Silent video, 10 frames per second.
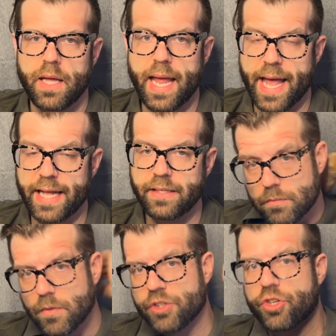And
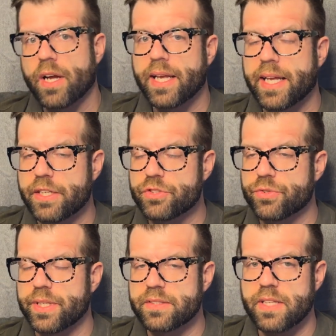the trucking
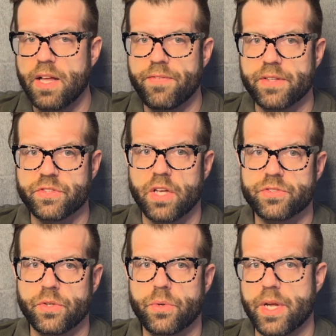industry itself has
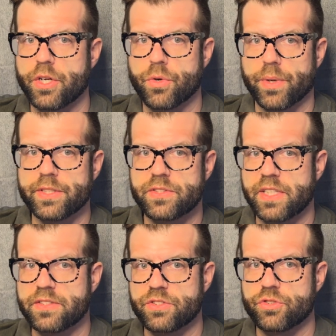also increased
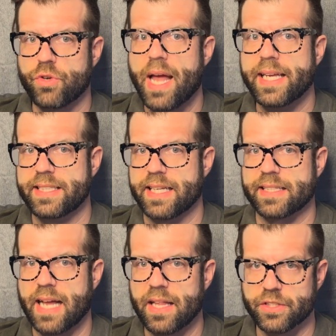its tracking
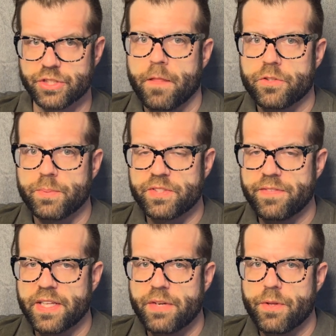technology,
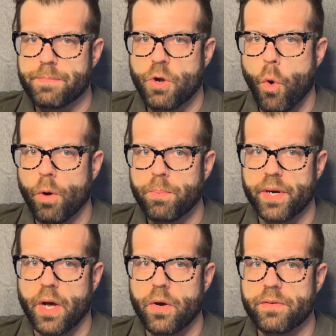specifically with
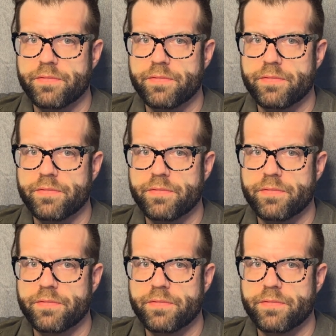corporate-owned